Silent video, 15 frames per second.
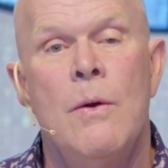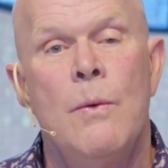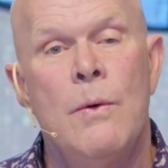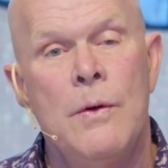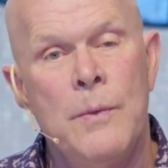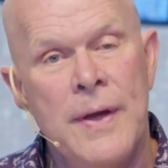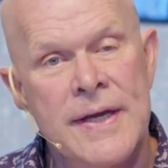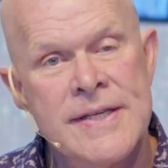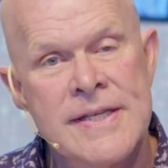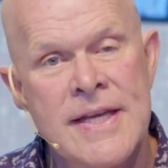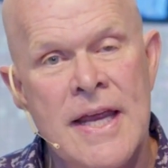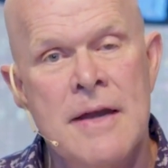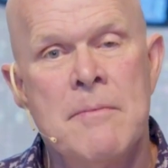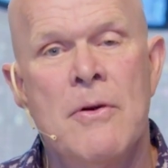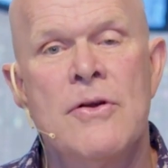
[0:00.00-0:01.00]
When we
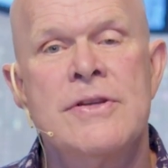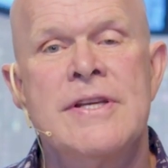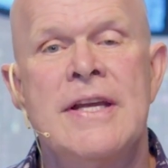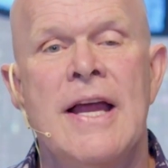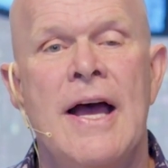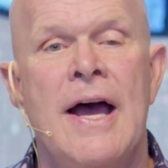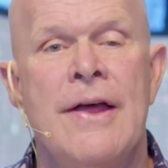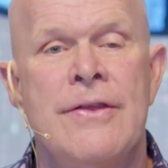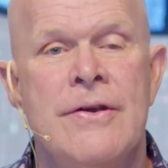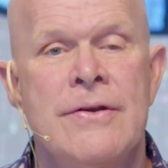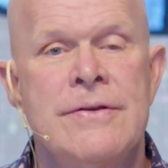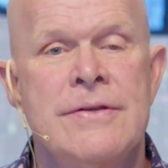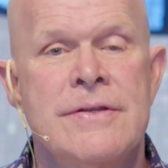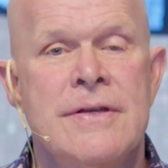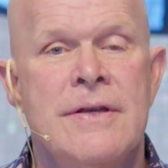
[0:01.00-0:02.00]
extend mercy to
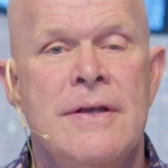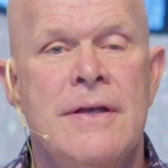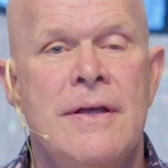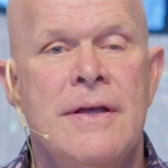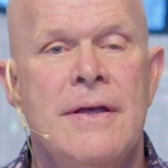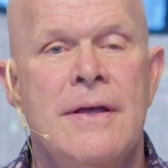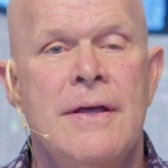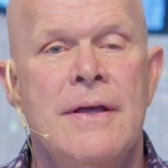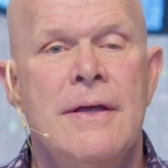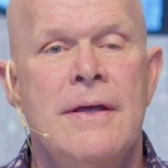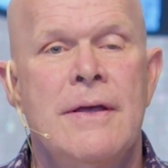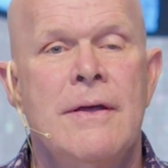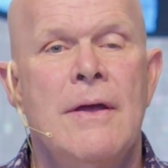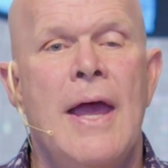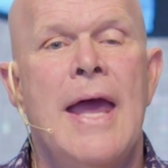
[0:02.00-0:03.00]
others,
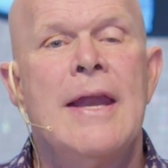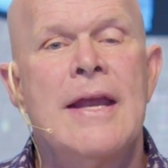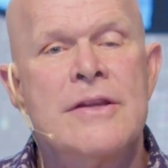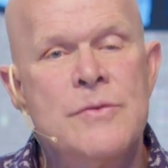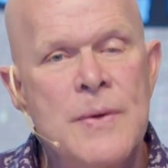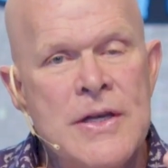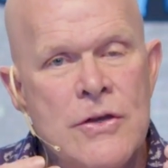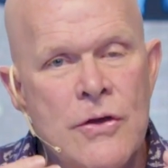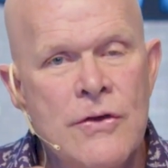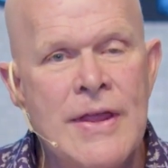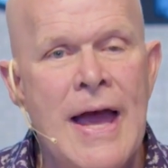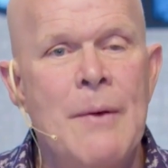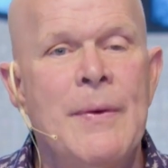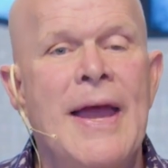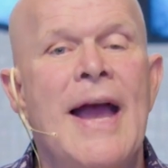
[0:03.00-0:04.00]
and as we do
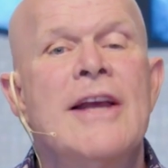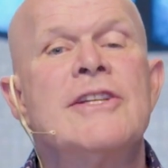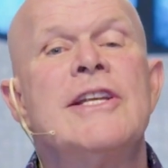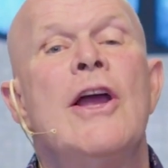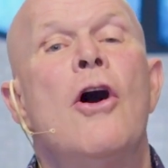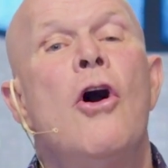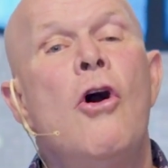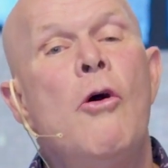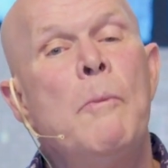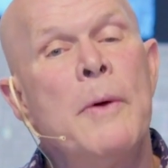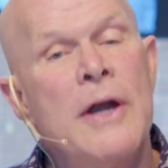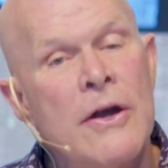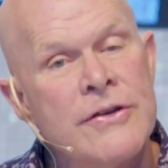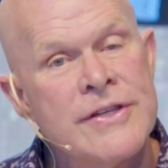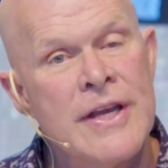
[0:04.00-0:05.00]
that, we actually
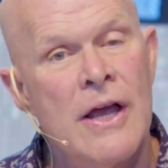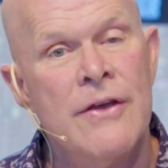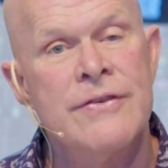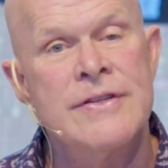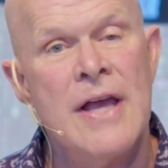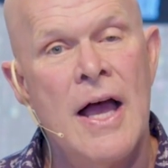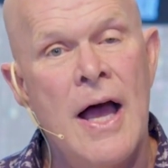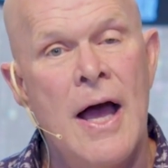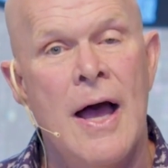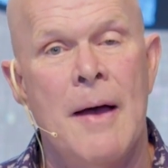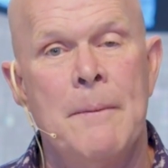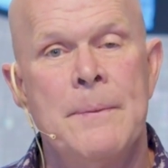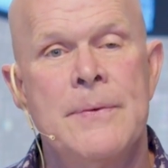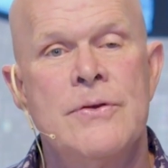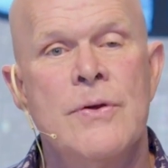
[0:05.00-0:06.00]
open ourselves
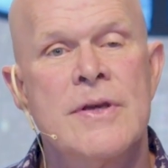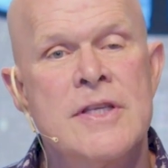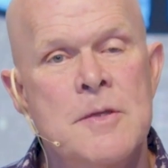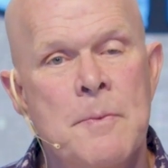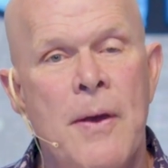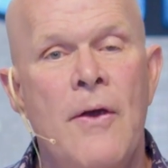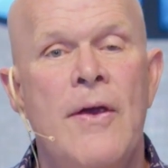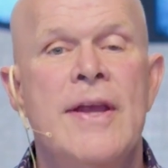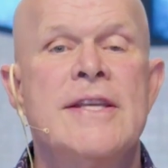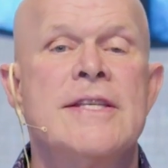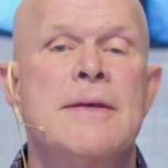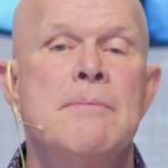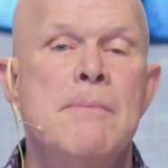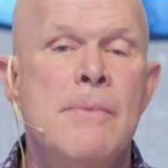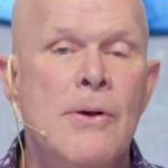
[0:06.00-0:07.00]
up to experience
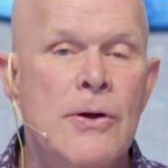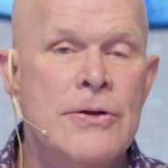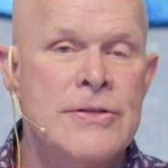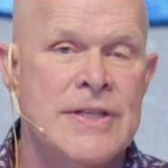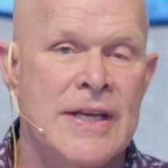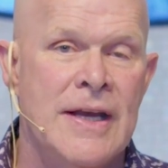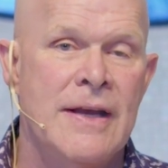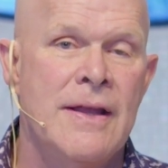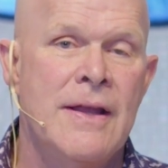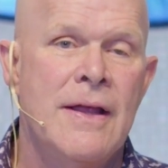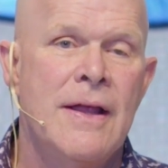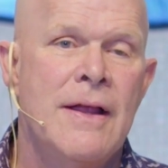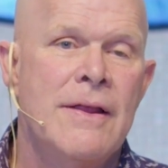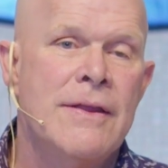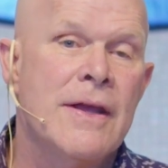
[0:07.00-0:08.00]
the mercy
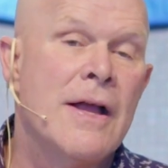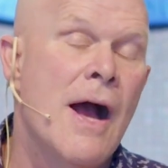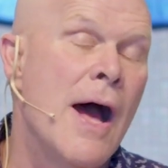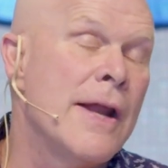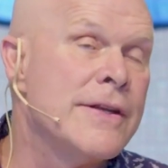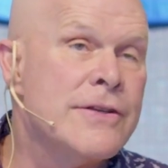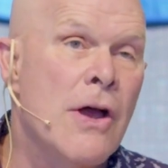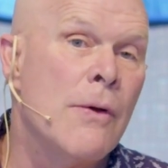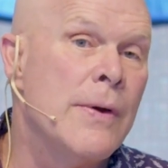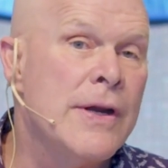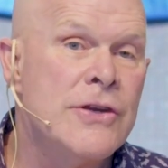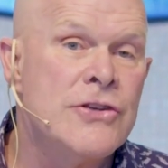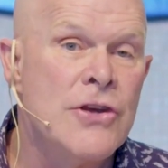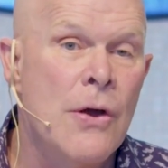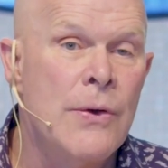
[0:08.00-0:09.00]
that God has
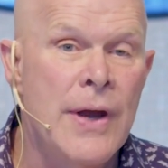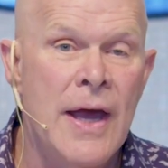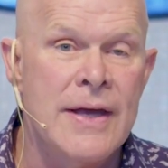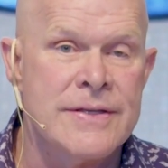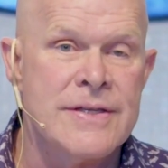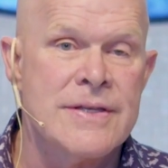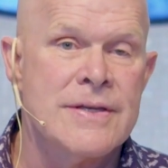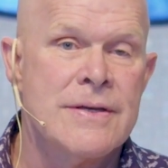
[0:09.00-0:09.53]
already shown us.